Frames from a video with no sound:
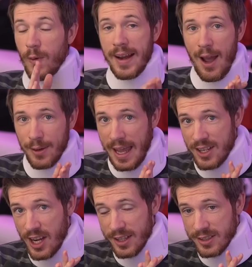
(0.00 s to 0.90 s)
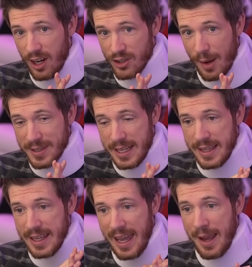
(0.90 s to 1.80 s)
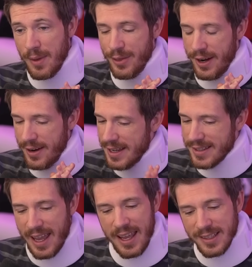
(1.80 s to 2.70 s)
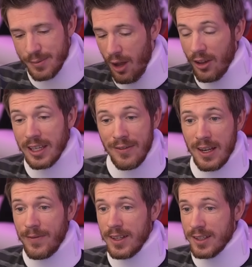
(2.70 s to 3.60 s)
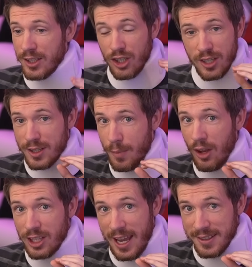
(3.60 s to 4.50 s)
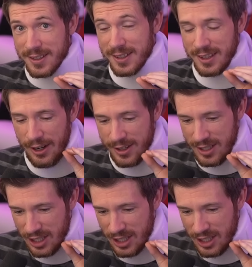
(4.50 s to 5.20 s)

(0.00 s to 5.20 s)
right now, with Angelic Star Drops in the game, there is a small, even if it's just a small chance, there is a